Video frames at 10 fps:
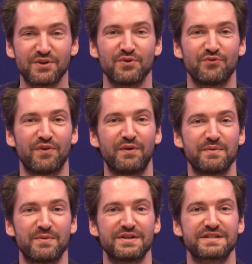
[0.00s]
you
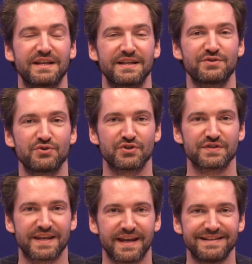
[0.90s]
very much. I guess you
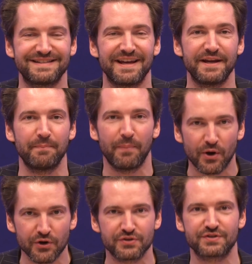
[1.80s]
just gained 10
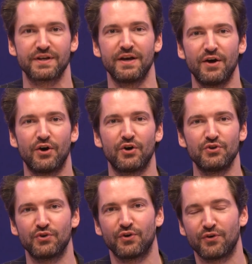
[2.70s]
points on
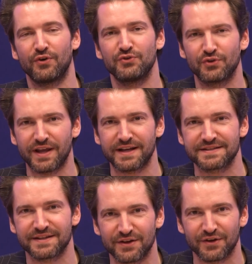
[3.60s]
your
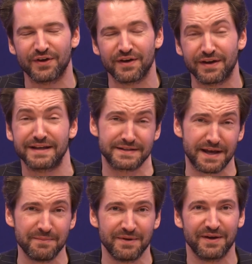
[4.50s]
next
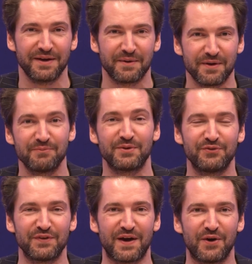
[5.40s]
exam. But
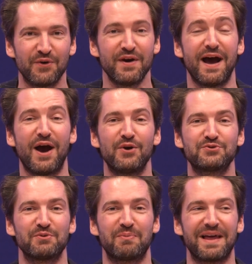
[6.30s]
for now, how
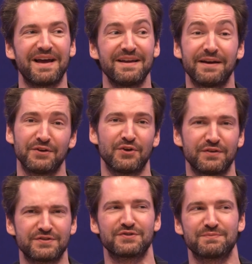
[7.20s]
to apply? I don't know.
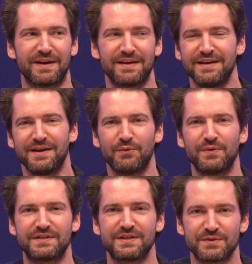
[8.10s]
It's just
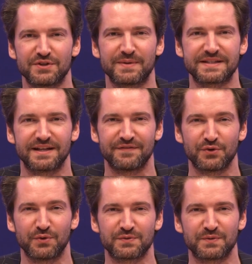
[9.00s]
we'll see with Jean Pascal if he
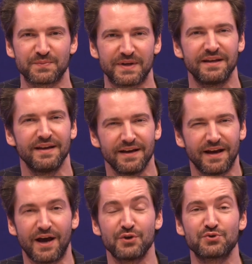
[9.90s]
agrees with me.
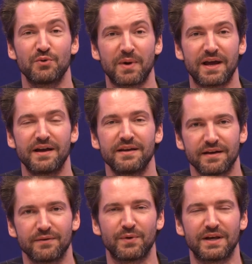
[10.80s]
How to apply?
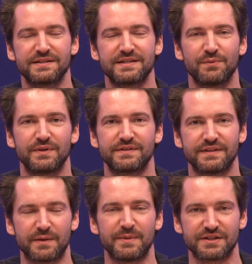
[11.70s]
Well, let's see with
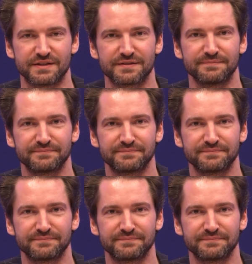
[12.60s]
the admissions.